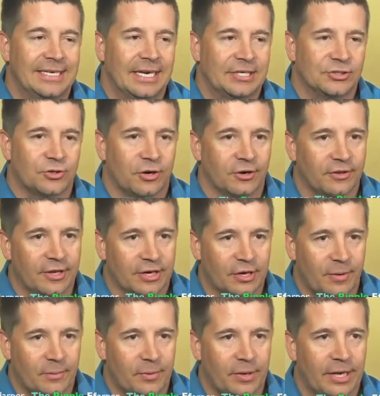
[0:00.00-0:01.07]
I started the
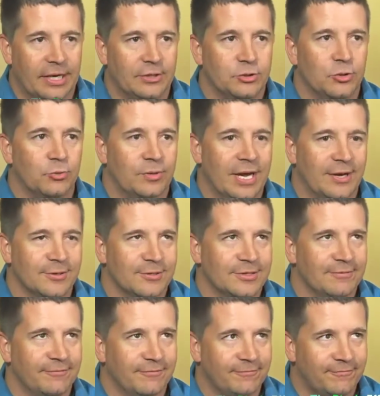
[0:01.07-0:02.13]
company in
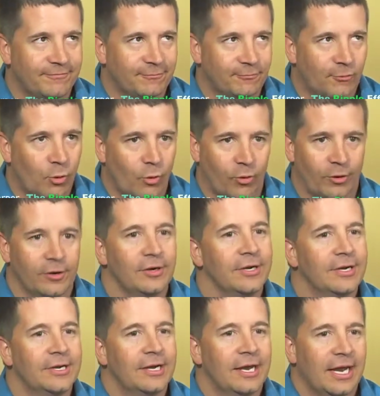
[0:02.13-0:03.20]
2004
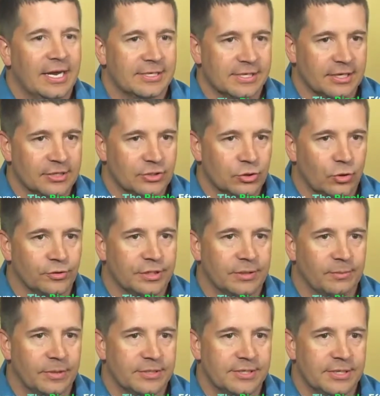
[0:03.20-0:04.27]
as a
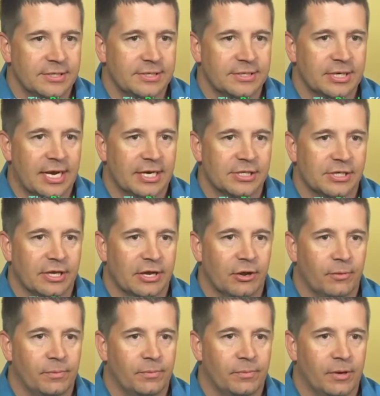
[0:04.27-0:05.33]
consulting business to actually
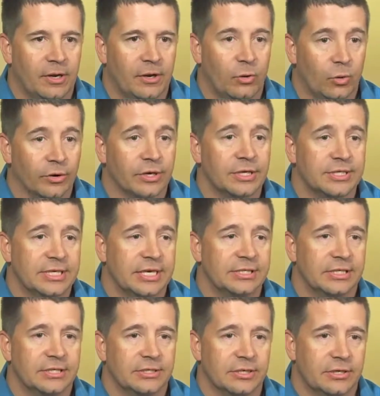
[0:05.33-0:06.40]
help
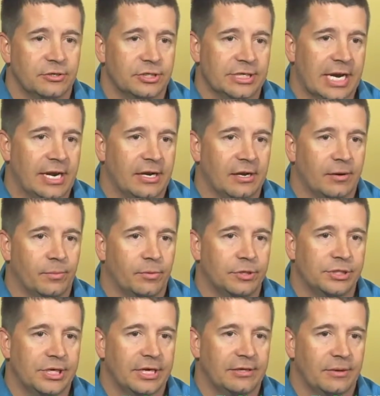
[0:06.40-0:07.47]
organizations understand and
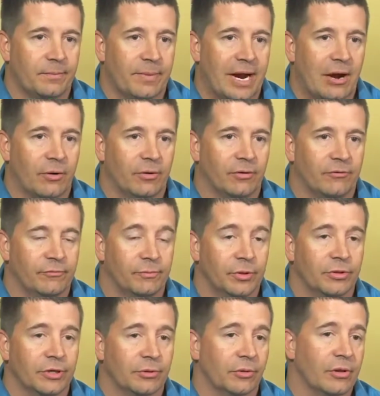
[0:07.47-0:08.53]
appreciate the power of
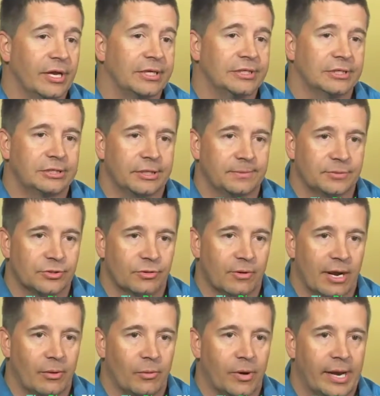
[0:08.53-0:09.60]
building relationships the
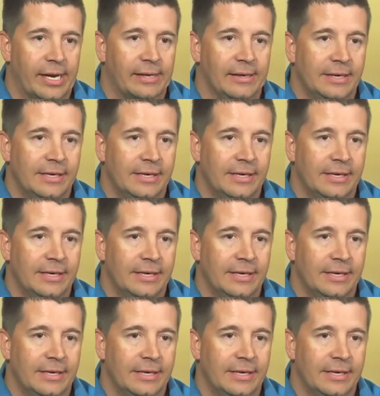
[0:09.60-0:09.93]
right way.